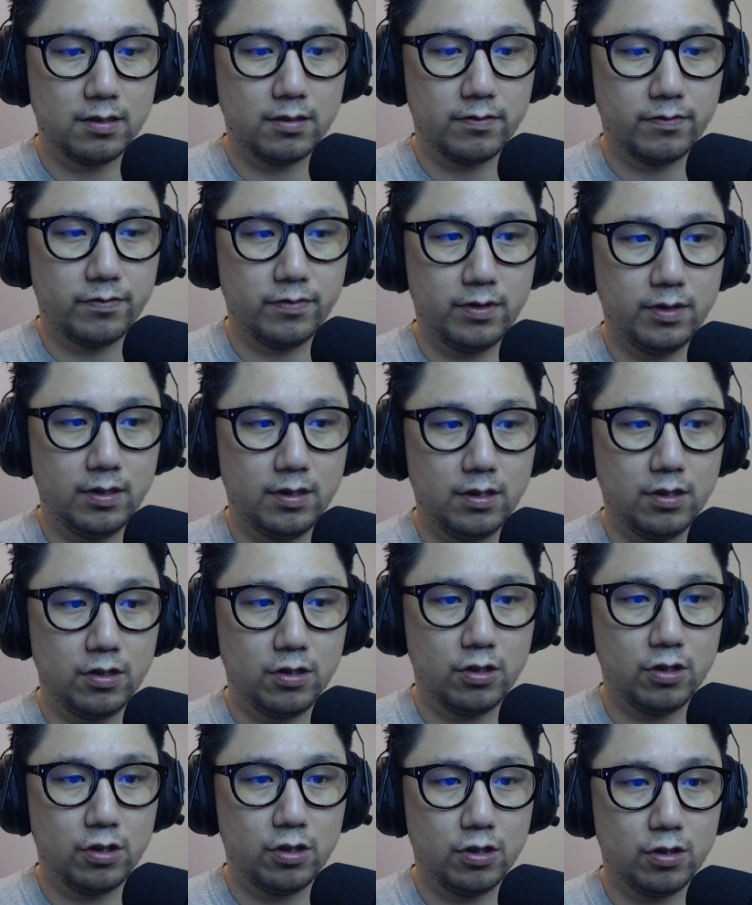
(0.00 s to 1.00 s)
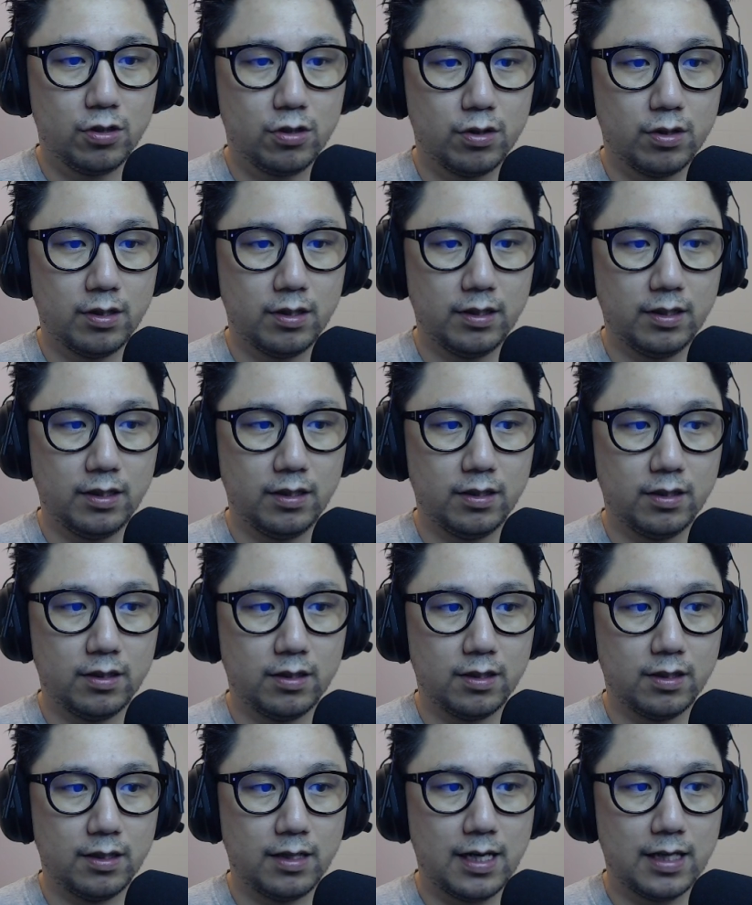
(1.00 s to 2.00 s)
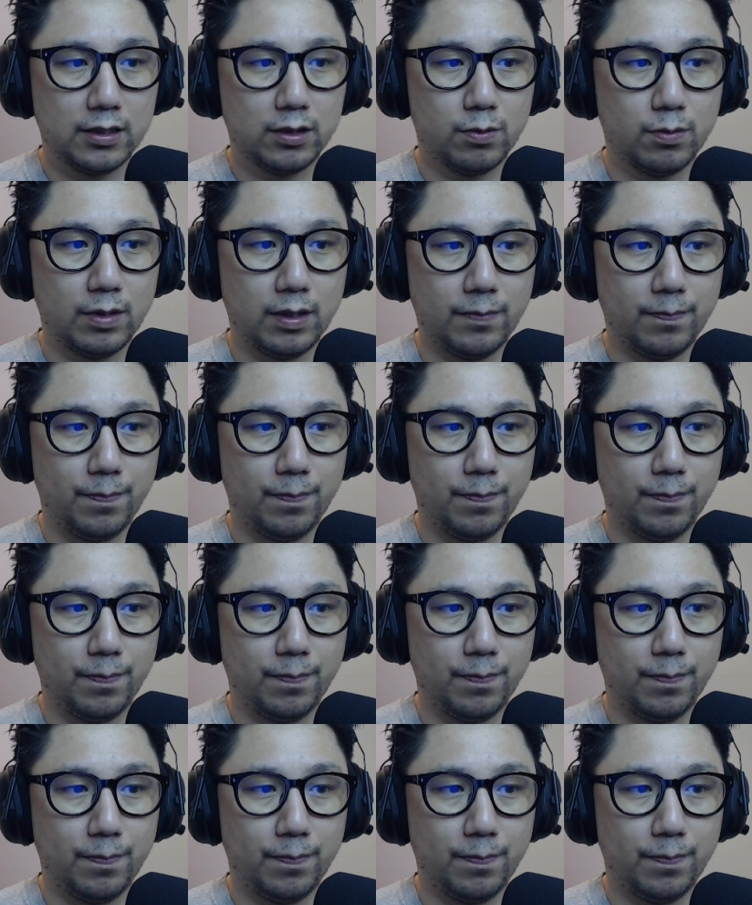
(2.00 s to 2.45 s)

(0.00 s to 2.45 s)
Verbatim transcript: Finish. And then the last one.